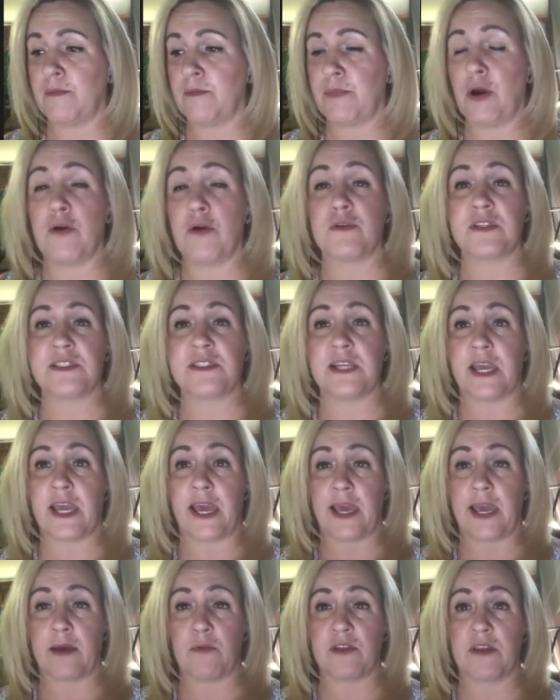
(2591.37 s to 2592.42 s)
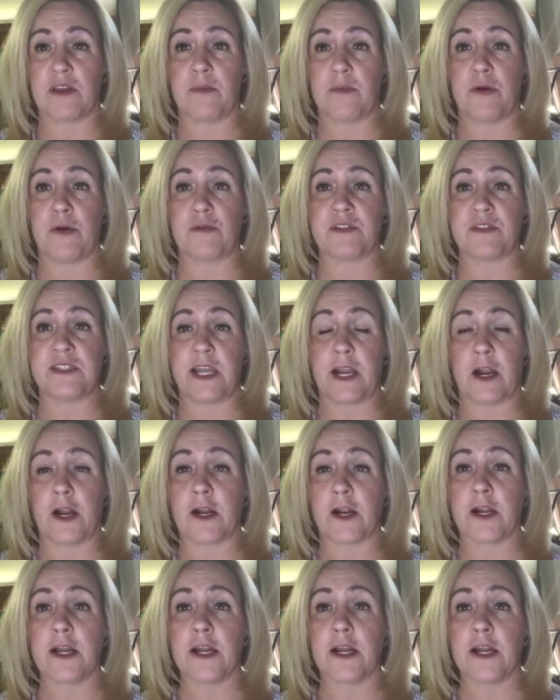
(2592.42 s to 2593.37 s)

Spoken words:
post digging with a post digger